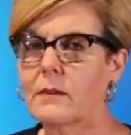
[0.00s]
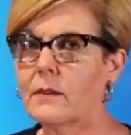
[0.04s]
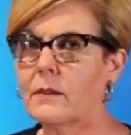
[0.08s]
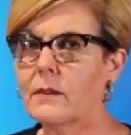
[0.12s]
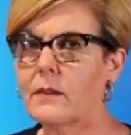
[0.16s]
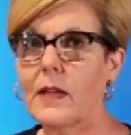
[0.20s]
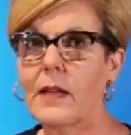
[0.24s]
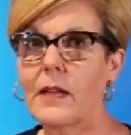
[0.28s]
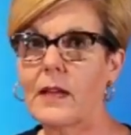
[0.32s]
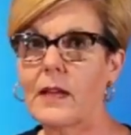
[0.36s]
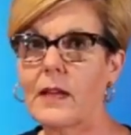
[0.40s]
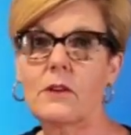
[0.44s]

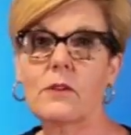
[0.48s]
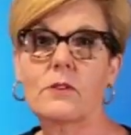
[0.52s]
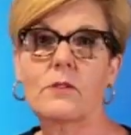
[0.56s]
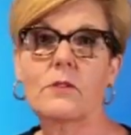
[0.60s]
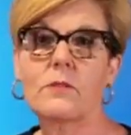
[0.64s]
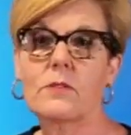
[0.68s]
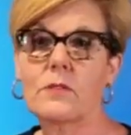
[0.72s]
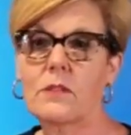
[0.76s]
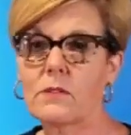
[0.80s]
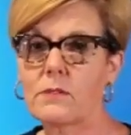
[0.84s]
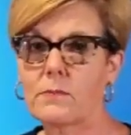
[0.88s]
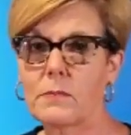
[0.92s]
I don't know,
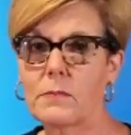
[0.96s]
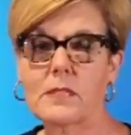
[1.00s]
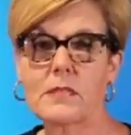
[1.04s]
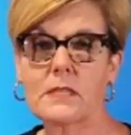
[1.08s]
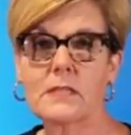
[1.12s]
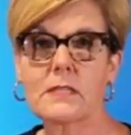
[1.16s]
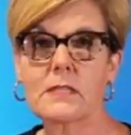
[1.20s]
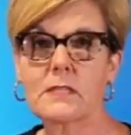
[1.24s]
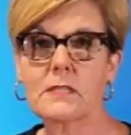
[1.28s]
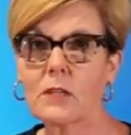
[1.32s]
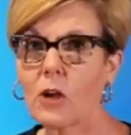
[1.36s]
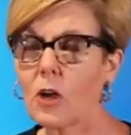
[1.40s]
there have been
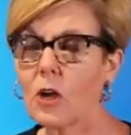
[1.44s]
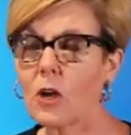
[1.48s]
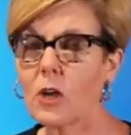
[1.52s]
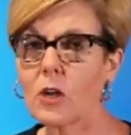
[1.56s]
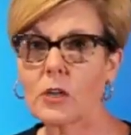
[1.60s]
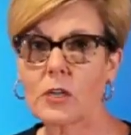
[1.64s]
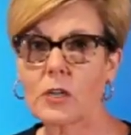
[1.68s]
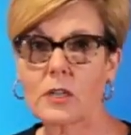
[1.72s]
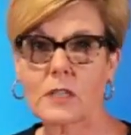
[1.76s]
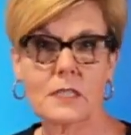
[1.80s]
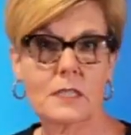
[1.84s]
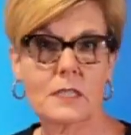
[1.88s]

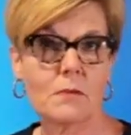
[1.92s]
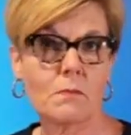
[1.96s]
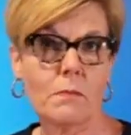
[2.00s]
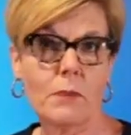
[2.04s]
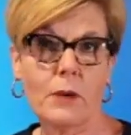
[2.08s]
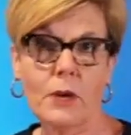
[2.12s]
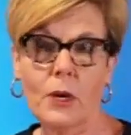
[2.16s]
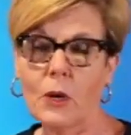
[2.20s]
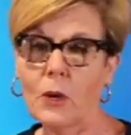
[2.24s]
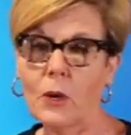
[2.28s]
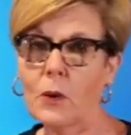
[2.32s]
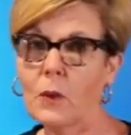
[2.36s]
songs and
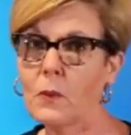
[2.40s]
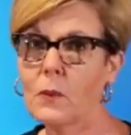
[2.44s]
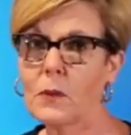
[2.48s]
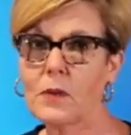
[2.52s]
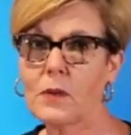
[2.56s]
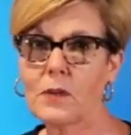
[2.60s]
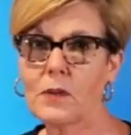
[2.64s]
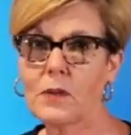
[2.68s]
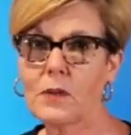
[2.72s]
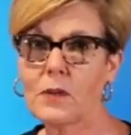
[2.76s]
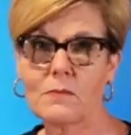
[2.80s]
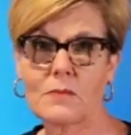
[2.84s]

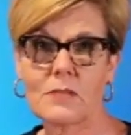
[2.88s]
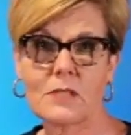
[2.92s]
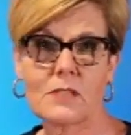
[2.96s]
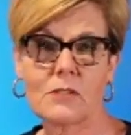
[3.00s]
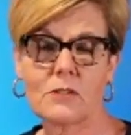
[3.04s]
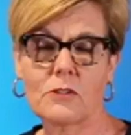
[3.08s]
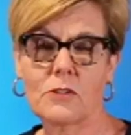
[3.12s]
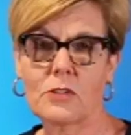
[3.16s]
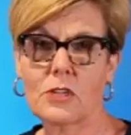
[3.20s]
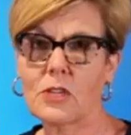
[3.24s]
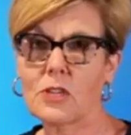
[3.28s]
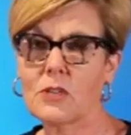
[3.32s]
poems.
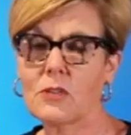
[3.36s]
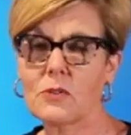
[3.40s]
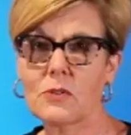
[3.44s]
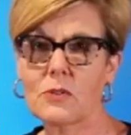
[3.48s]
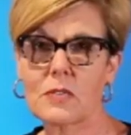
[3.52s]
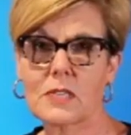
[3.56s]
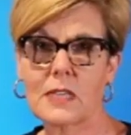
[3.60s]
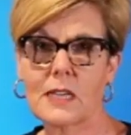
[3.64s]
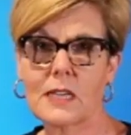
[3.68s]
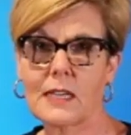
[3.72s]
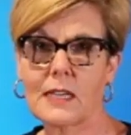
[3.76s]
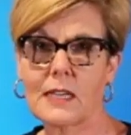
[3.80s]
They're
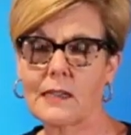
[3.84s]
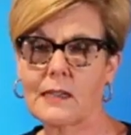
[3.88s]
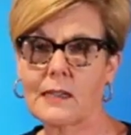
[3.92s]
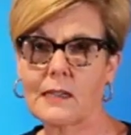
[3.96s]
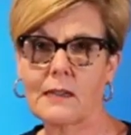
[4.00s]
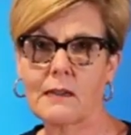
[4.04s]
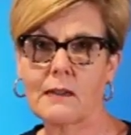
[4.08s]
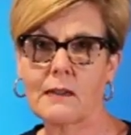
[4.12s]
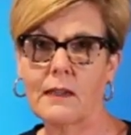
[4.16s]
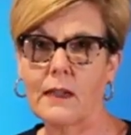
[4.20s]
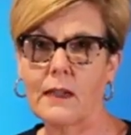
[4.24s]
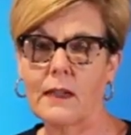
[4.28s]
used
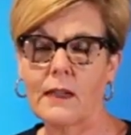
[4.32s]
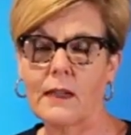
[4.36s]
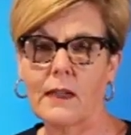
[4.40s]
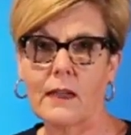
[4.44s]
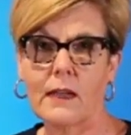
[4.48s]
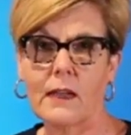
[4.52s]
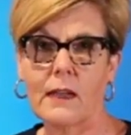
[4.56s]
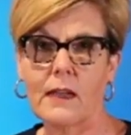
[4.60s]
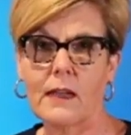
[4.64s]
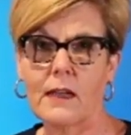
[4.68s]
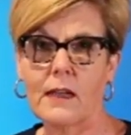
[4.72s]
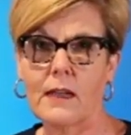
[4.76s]
in
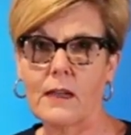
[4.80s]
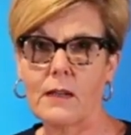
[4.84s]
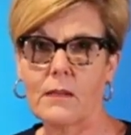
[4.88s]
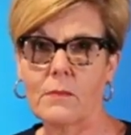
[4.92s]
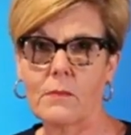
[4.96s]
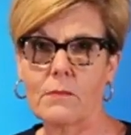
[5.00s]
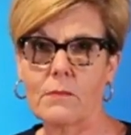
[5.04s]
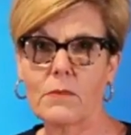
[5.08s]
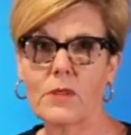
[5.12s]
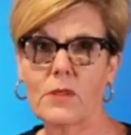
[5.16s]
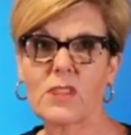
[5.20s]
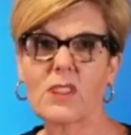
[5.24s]

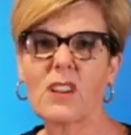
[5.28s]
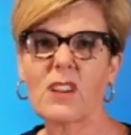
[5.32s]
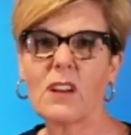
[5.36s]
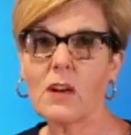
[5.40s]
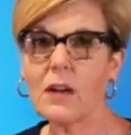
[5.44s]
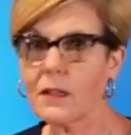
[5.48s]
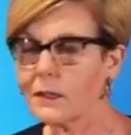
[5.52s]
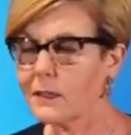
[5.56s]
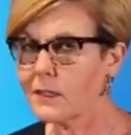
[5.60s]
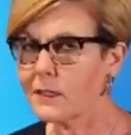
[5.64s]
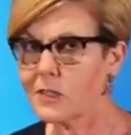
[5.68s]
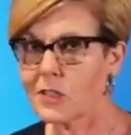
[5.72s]
um,
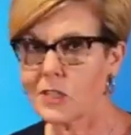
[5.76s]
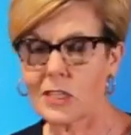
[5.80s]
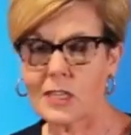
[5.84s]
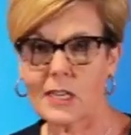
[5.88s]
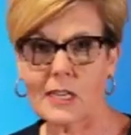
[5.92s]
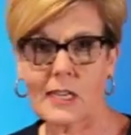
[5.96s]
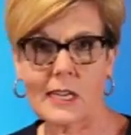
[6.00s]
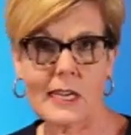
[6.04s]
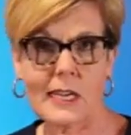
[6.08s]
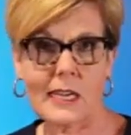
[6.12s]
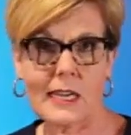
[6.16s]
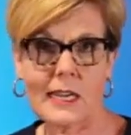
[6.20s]

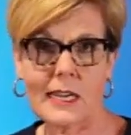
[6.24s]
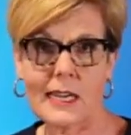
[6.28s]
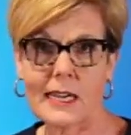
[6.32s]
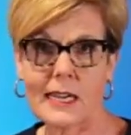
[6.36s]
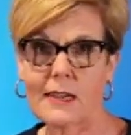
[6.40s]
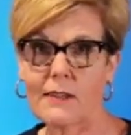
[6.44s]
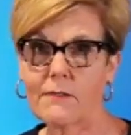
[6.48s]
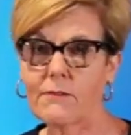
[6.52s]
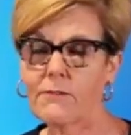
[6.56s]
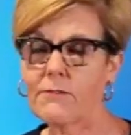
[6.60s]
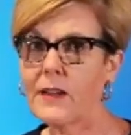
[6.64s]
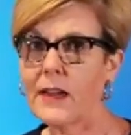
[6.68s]

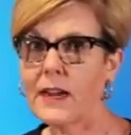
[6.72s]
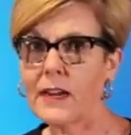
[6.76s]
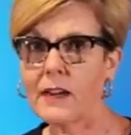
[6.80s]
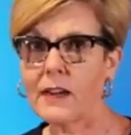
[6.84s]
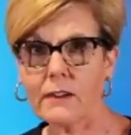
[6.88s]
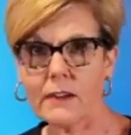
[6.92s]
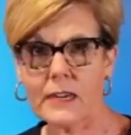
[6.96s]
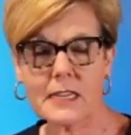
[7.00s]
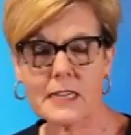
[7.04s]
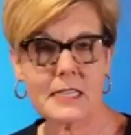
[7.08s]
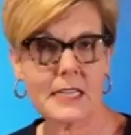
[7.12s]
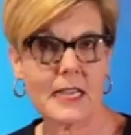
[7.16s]
mythology and
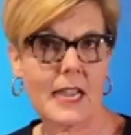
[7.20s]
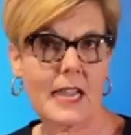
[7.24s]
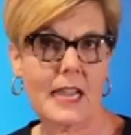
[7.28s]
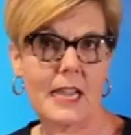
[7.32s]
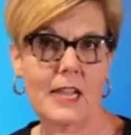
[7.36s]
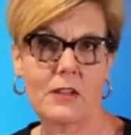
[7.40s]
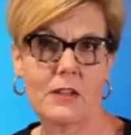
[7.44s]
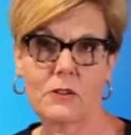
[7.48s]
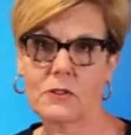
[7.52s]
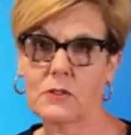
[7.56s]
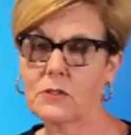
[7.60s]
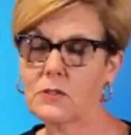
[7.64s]
fairy
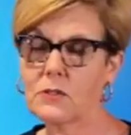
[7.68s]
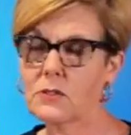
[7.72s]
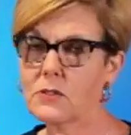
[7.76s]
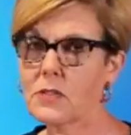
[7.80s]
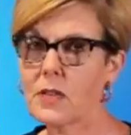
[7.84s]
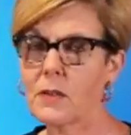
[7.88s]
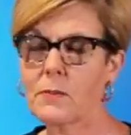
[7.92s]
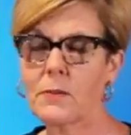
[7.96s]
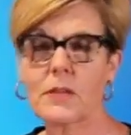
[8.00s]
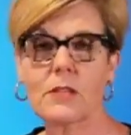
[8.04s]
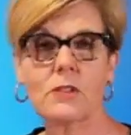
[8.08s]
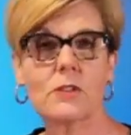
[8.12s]

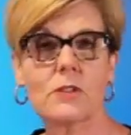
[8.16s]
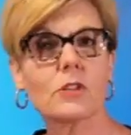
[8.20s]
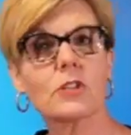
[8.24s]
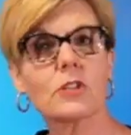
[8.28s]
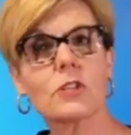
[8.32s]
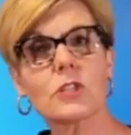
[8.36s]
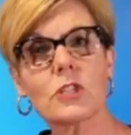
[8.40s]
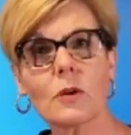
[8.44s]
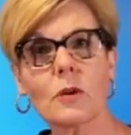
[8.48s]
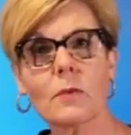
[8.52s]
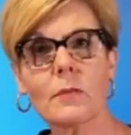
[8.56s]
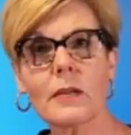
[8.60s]
tales. I mean,
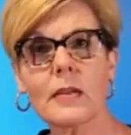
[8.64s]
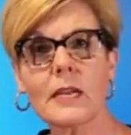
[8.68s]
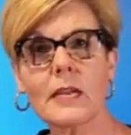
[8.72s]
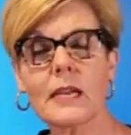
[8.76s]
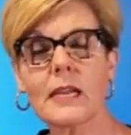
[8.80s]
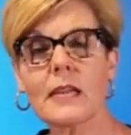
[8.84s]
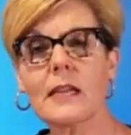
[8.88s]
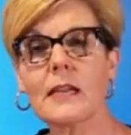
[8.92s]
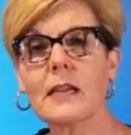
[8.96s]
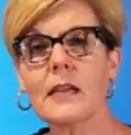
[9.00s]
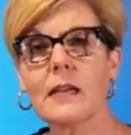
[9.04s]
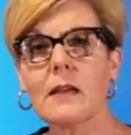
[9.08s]
there's so
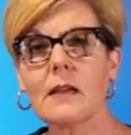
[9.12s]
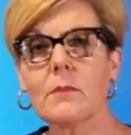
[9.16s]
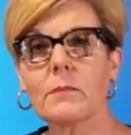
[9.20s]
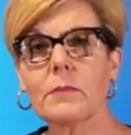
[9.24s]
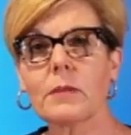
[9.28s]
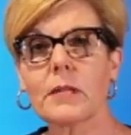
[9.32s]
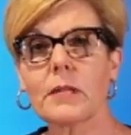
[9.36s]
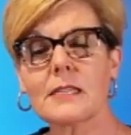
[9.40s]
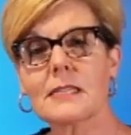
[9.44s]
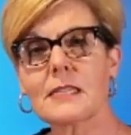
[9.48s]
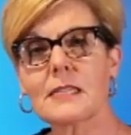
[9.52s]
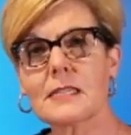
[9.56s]
many
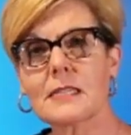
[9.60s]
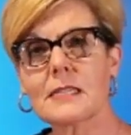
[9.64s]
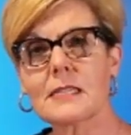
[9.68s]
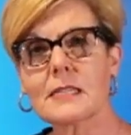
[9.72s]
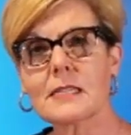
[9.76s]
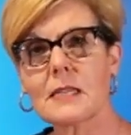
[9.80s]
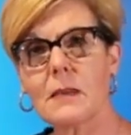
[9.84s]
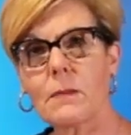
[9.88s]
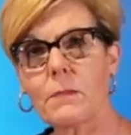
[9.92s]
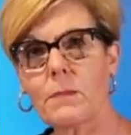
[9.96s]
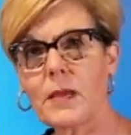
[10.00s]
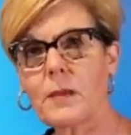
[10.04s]
places
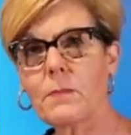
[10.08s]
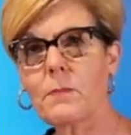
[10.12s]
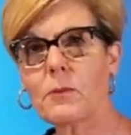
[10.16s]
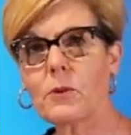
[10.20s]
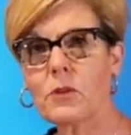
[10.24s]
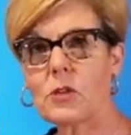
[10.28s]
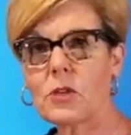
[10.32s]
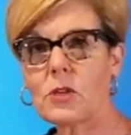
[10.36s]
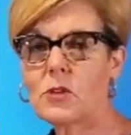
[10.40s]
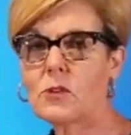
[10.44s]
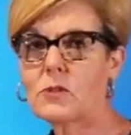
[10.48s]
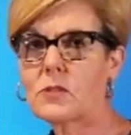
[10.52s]
that people
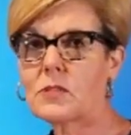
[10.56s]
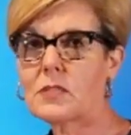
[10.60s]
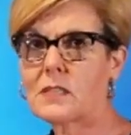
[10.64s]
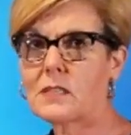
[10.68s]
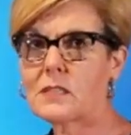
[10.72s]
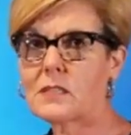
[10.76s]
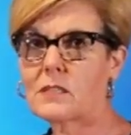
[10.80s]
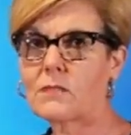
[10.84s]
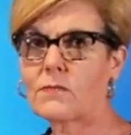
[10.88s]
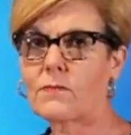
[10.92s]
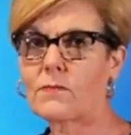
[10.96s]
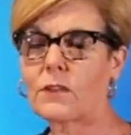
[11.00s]
use
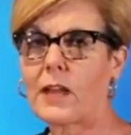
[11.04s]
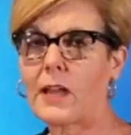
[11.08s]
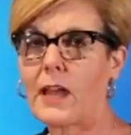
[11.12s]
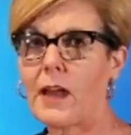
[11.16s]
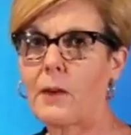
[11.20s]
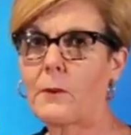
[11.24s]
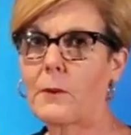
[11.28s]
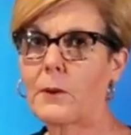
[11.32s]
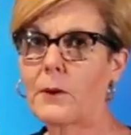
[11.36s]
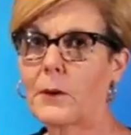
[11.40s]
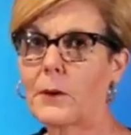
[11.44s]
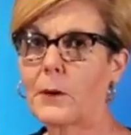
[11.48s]
this
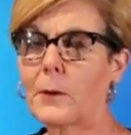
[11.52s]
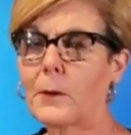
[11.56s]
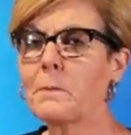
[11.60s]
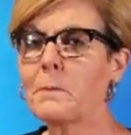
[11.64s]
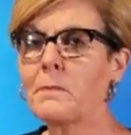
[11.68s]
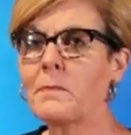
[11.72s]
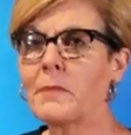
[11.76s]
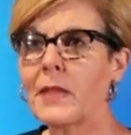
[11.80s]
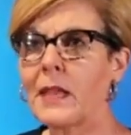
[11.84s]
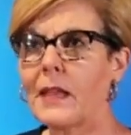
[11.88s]
flower.